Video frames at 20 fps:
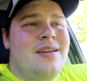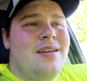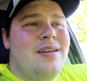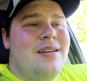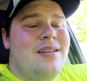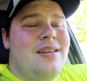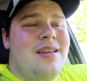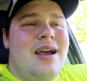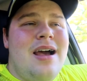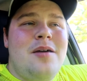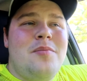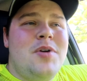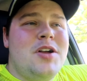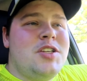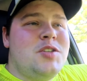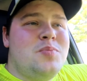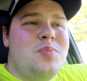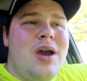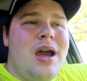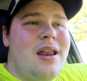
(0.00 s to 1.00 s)
not
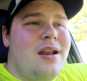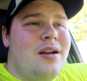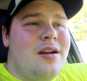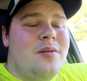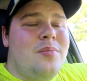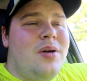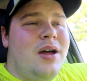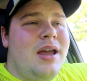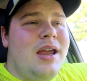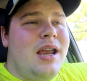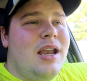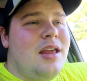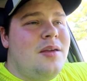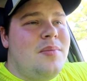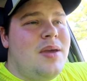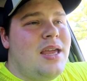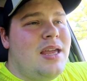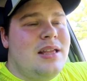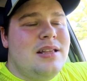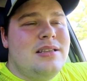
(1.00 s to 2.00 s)
much better by any
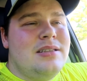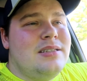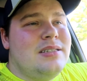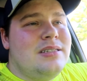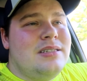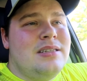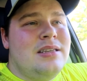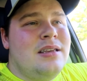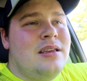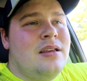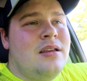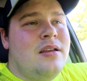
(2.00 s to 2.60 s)
means.